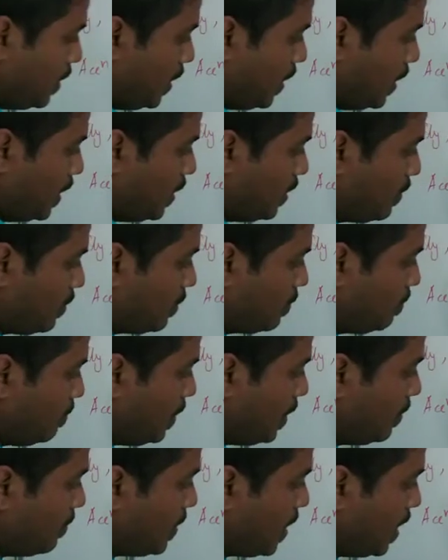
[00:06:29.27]
it is P
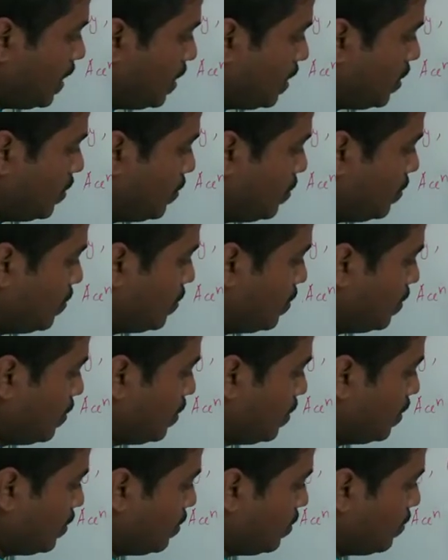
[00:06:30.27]
by Q
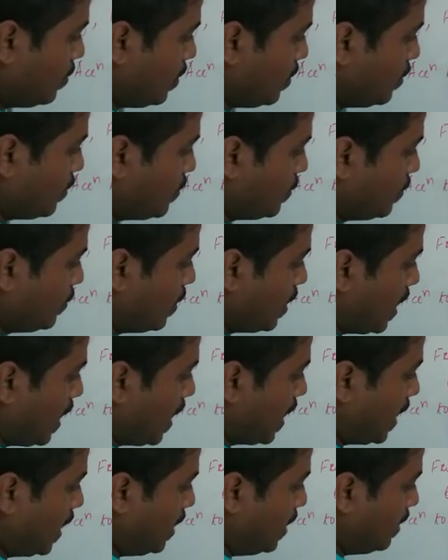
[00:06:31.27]
is equals to
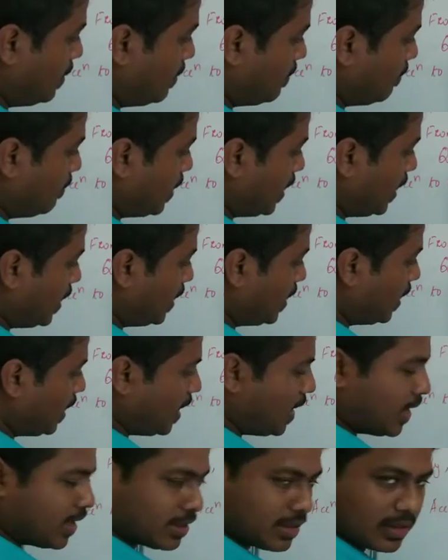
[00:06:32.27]
R by
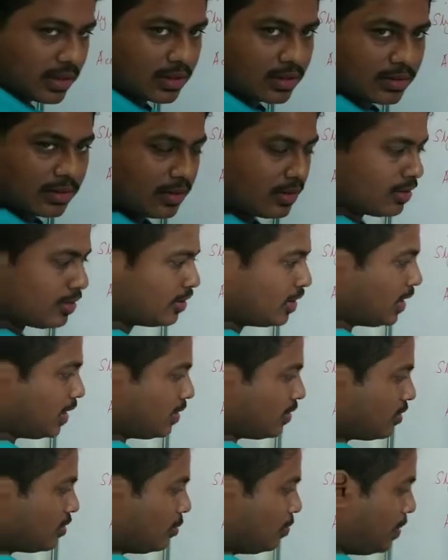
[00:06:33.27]
S. Okay,
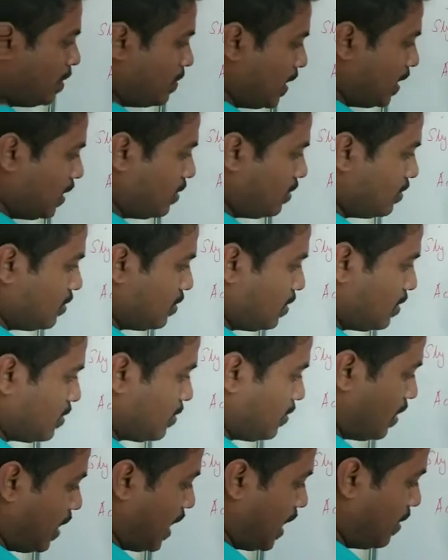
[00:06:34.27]
so P by Q is equals
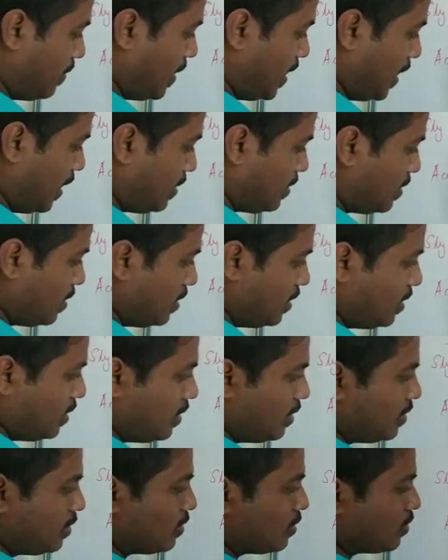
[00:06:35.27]
to R by S.
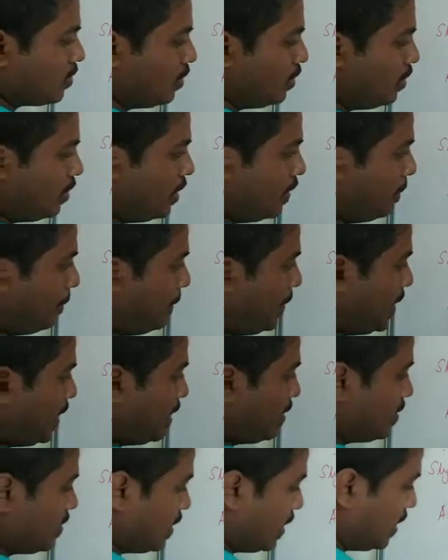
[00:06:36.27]
So P
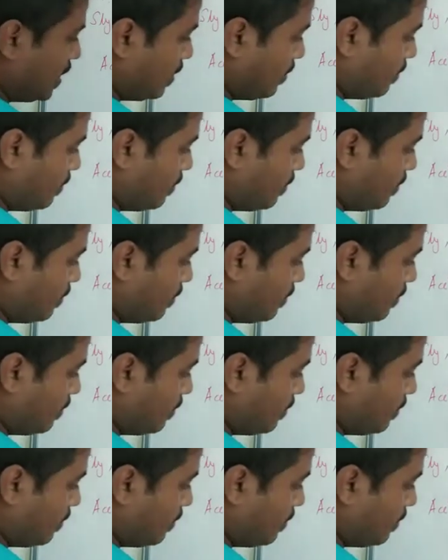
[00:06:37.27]
is nothing